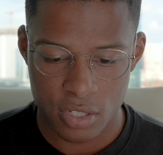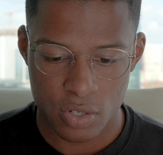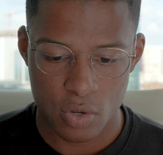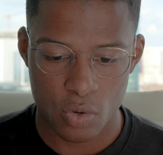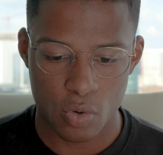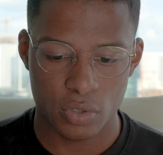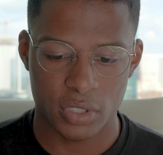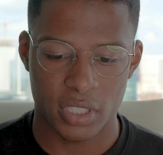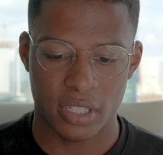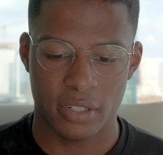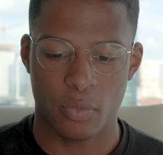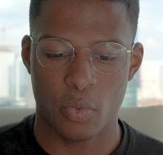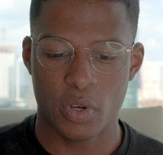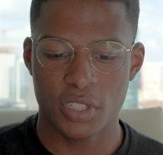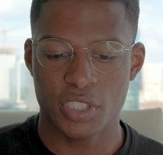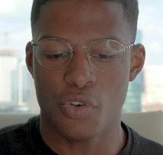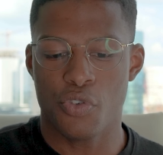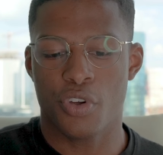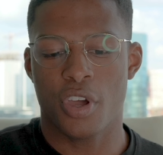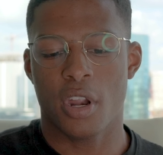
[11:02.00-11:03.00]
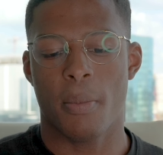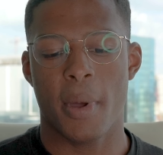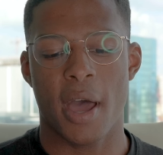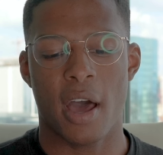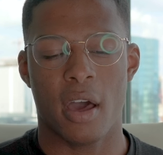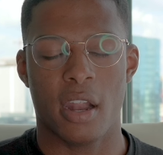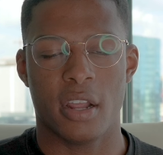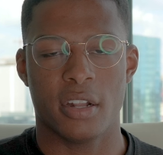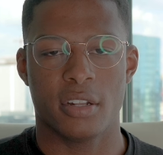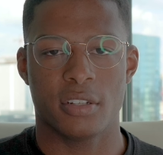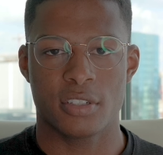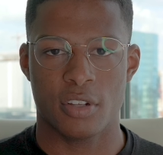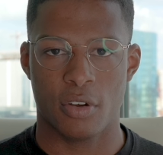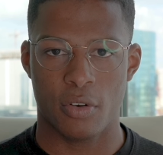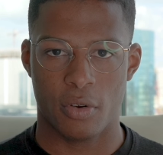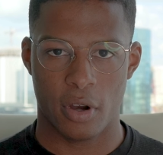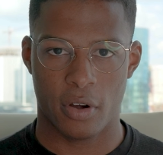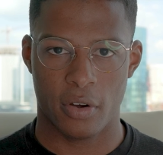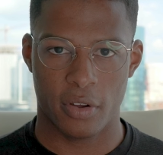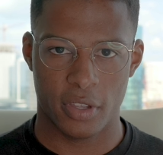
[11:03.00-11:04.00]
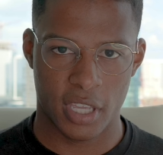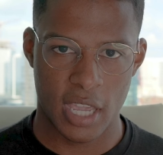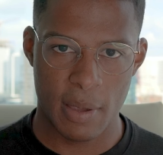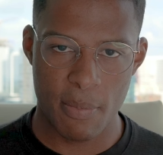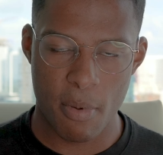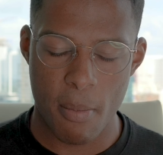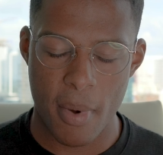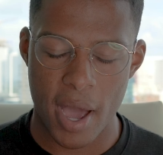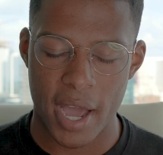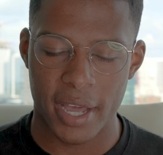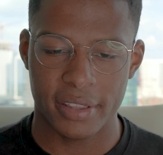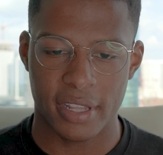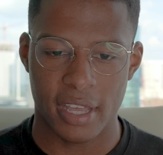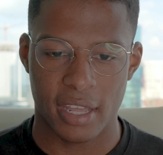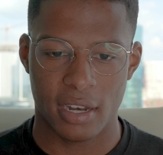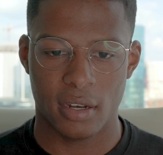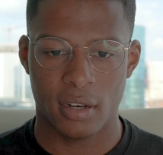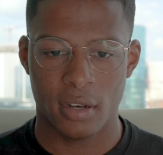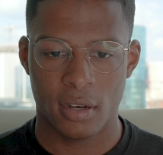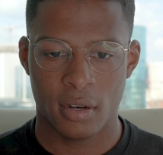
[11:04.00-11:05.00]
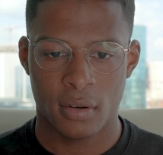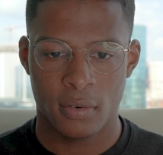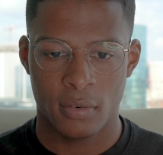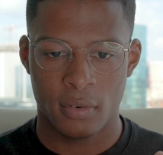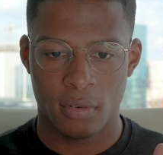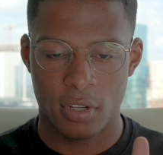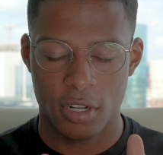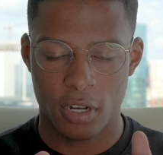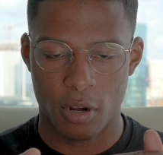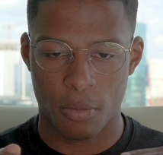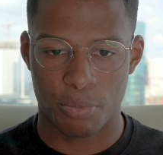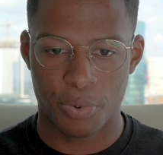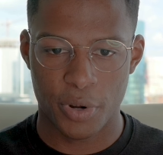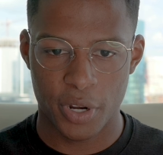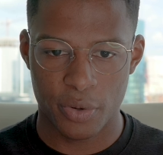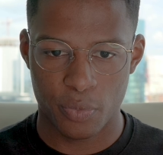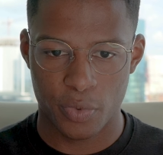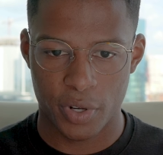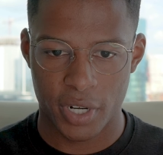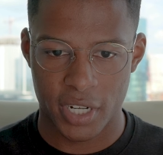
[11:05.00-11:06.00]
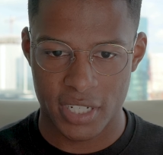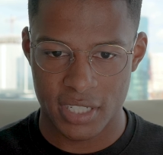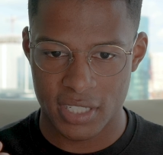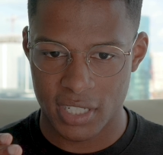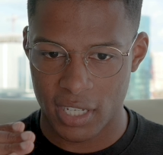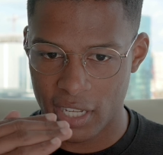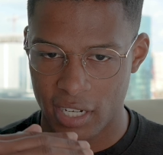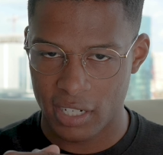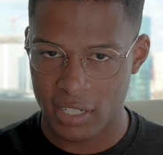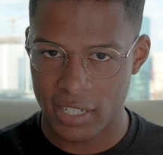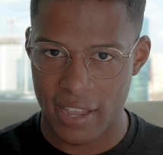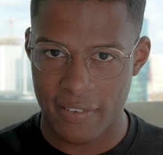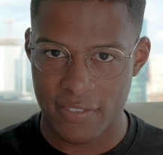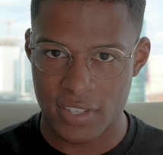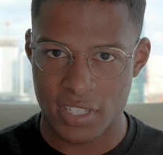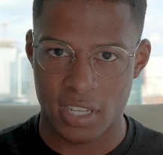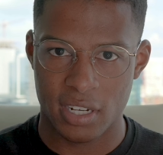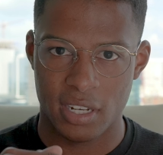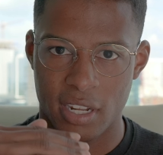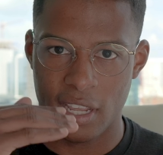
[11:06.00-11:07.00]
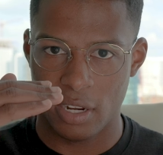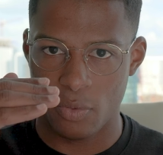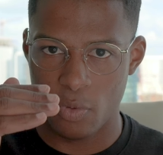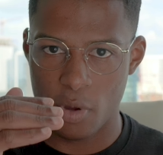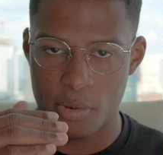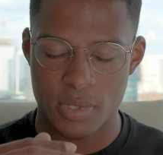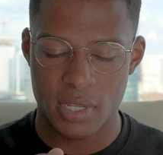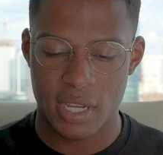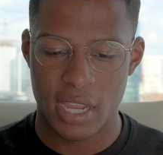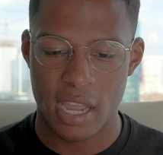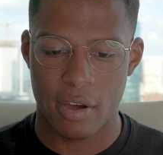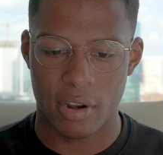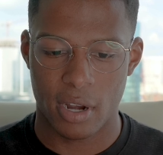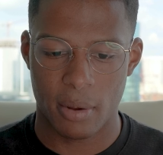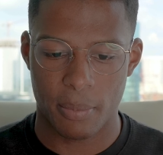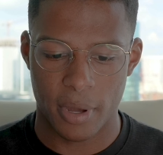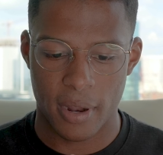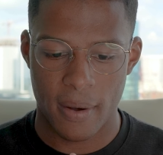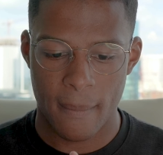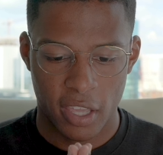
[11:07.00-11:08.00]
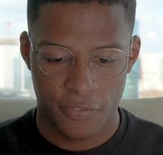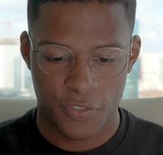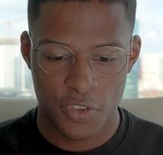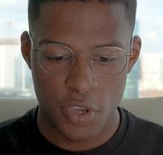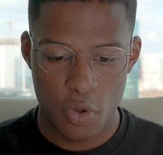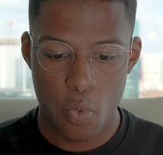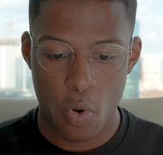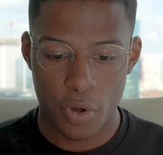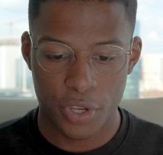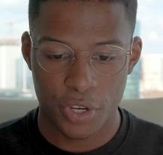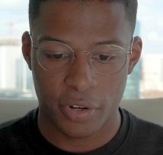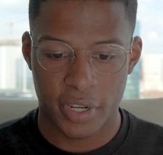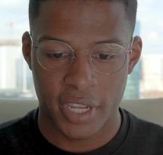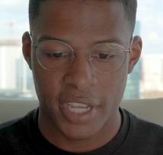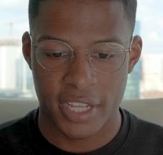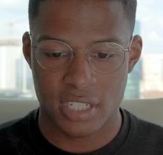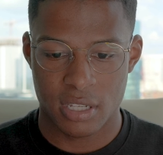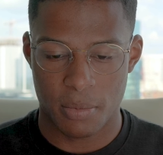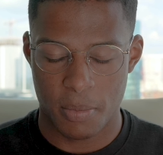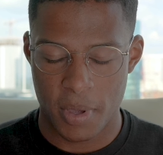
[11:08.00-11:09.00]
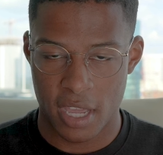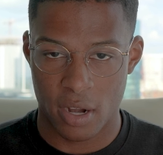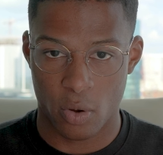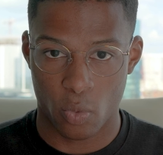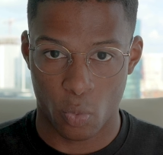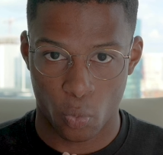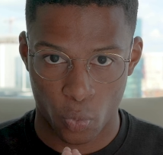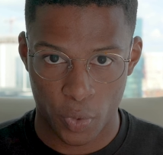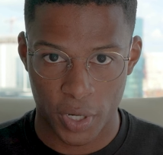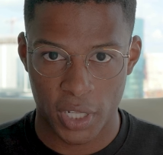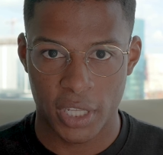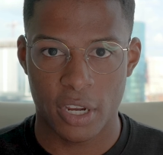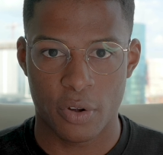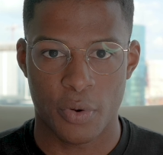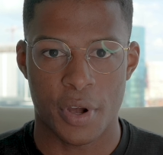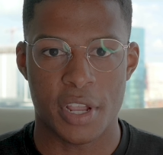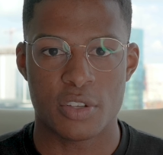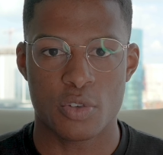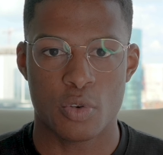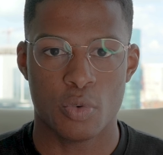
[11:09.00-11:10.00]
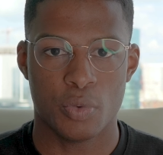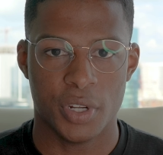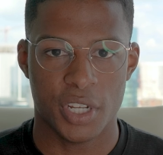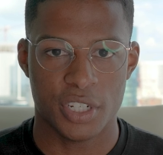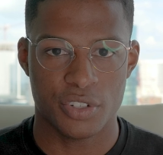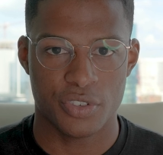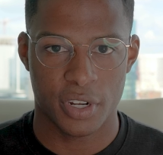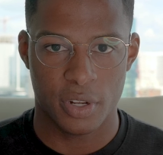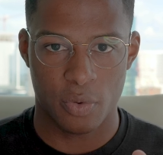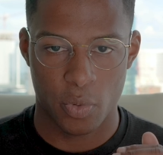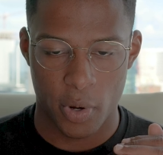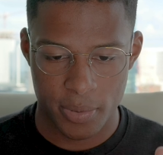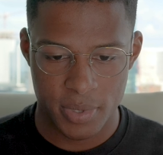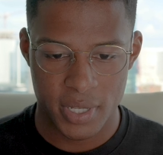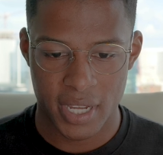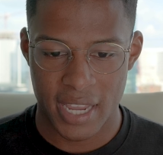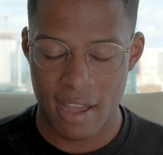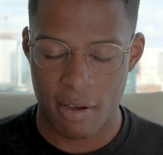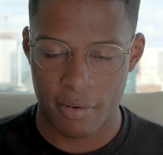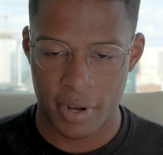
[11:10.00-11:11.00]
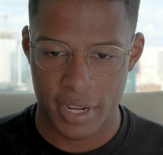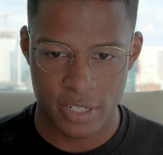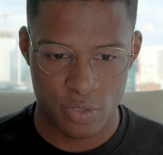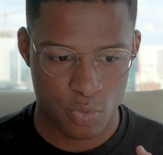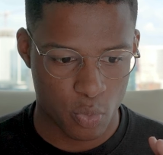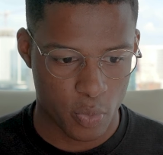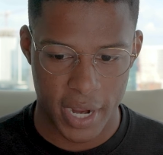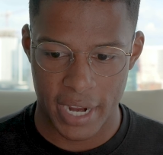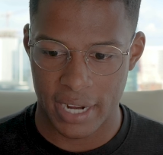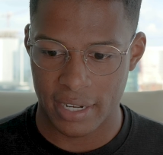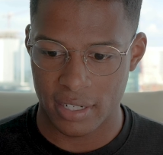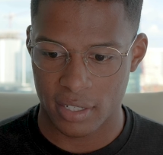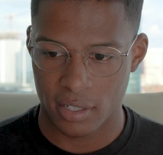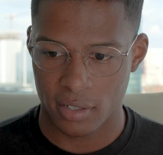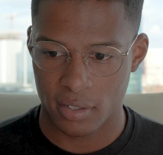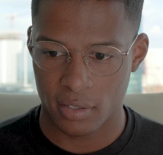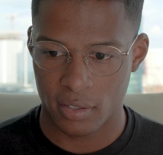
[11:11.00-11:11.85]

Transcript: of schools and what's so good about it. So keep in mind that you know, Brentwood is in Davidson and Williamson County, but if you want your kids to be in a really great school district, Williamson County is ranked